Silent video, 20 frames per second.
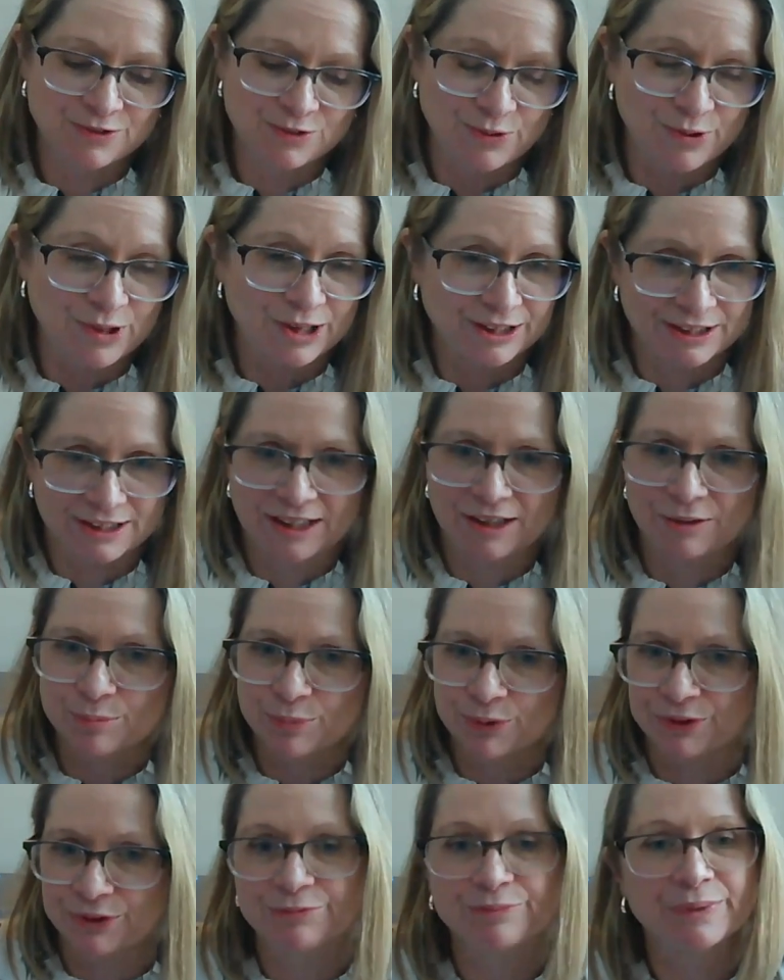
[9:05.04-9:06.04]
quality
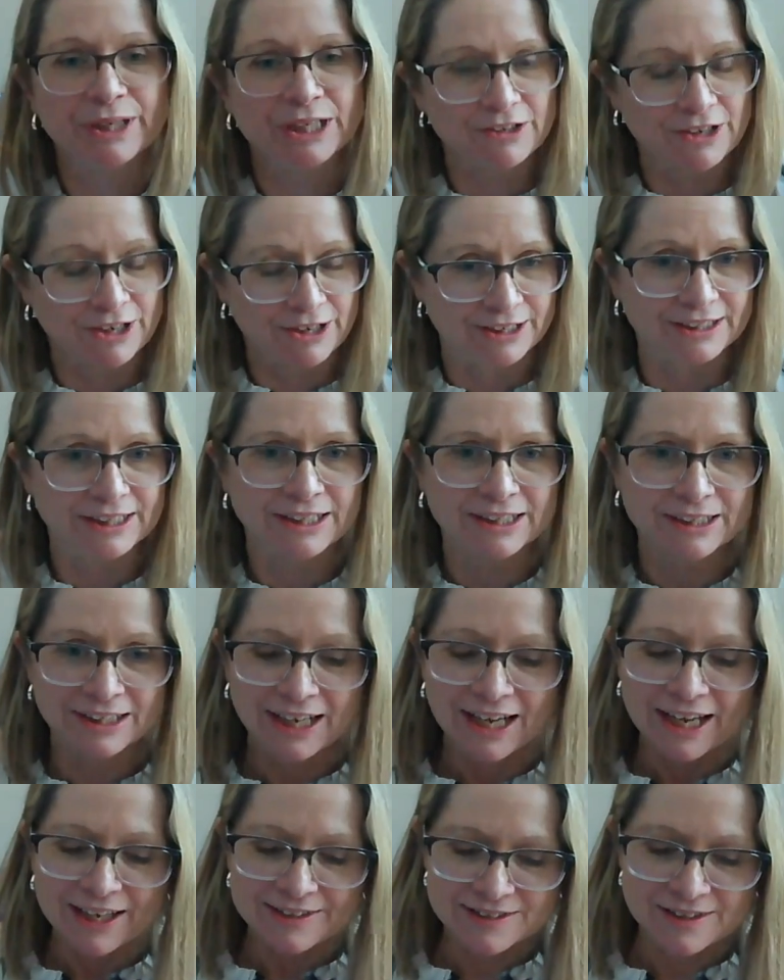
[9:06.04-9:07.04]
improvement on it,
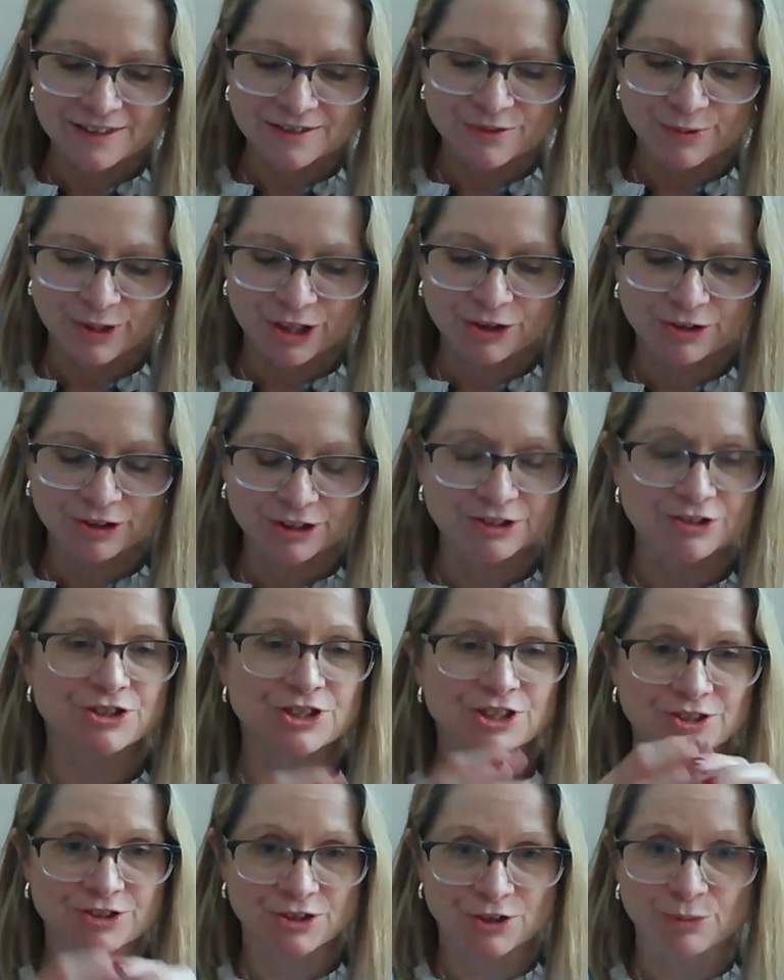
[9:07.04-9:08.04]
since we couldn't
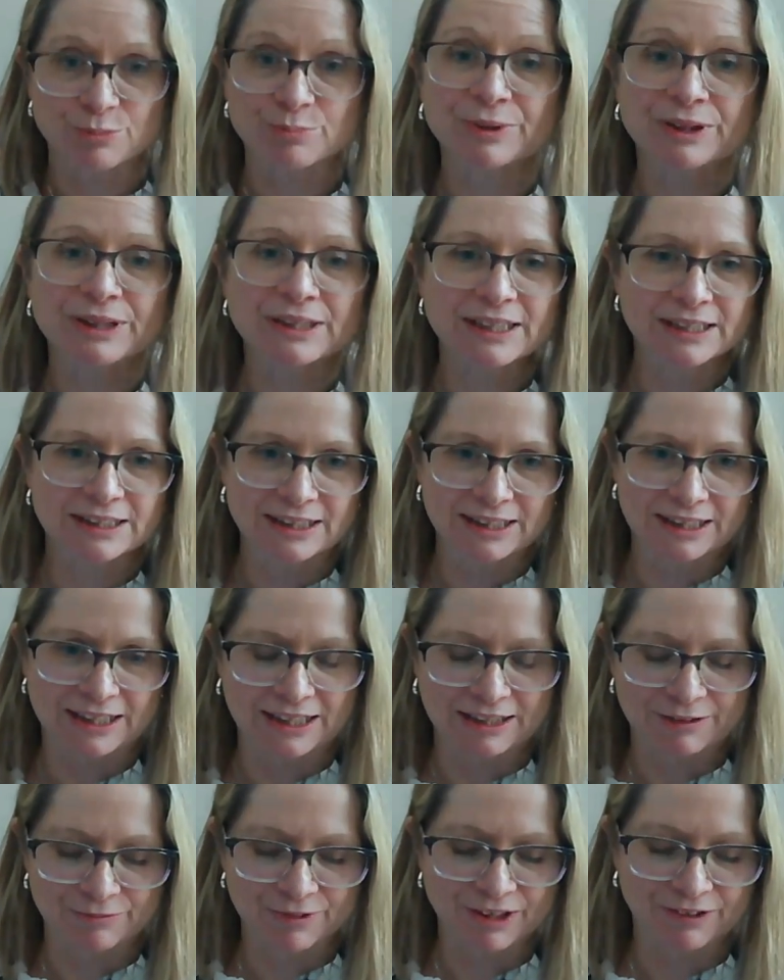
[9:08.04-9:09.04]
just
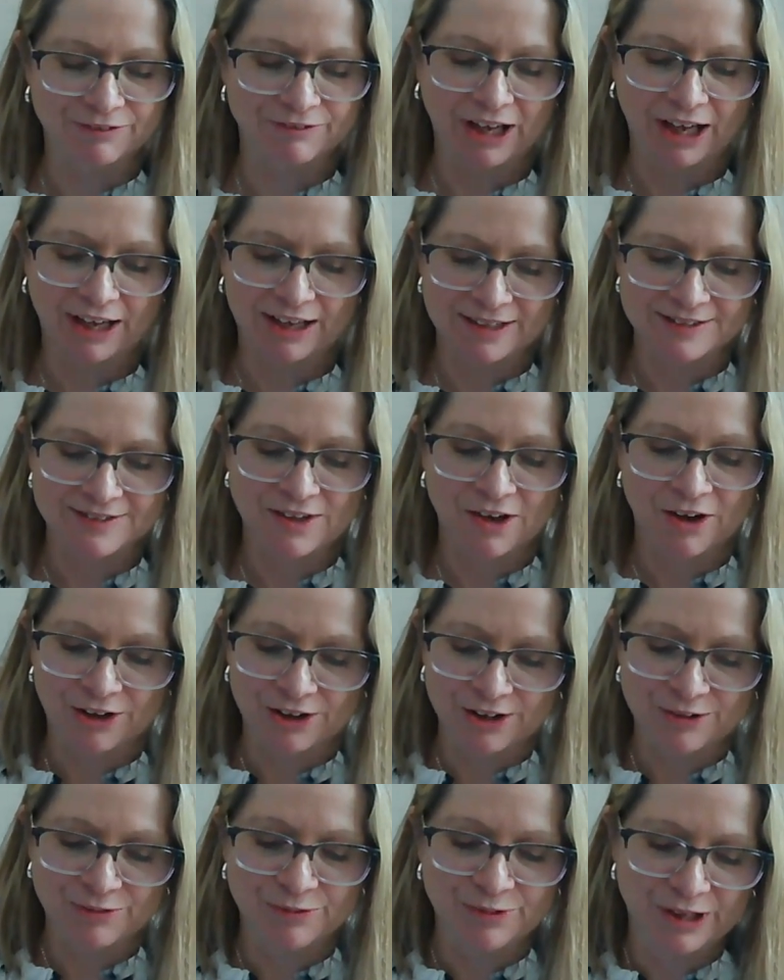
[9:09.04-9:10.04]
completely revise
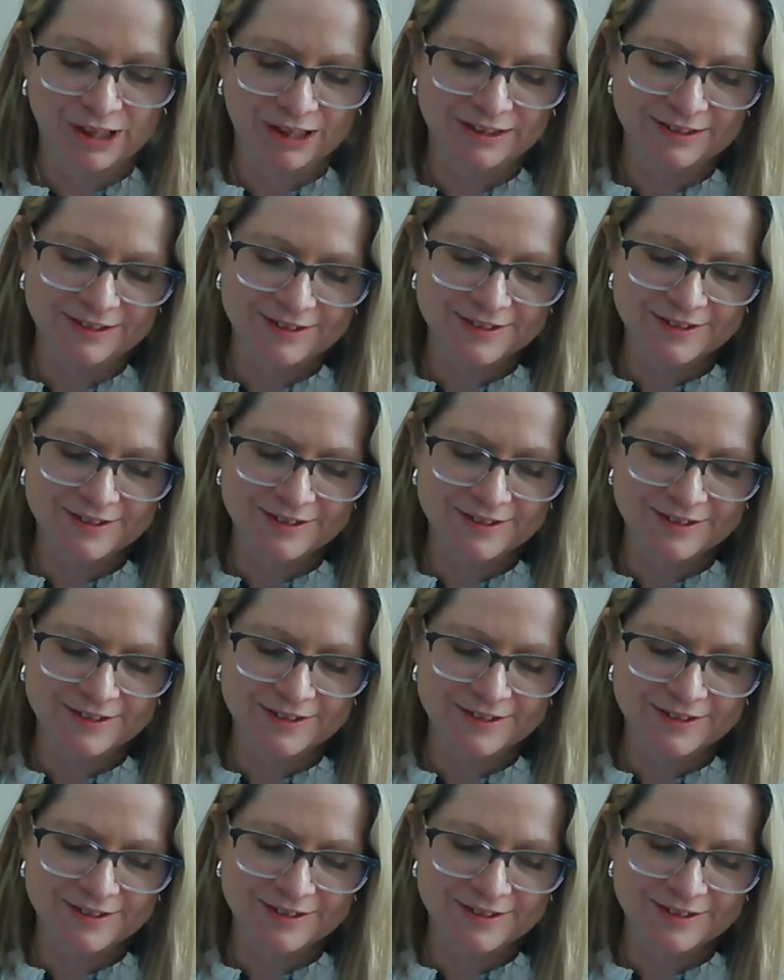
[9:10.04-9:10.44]
all at once.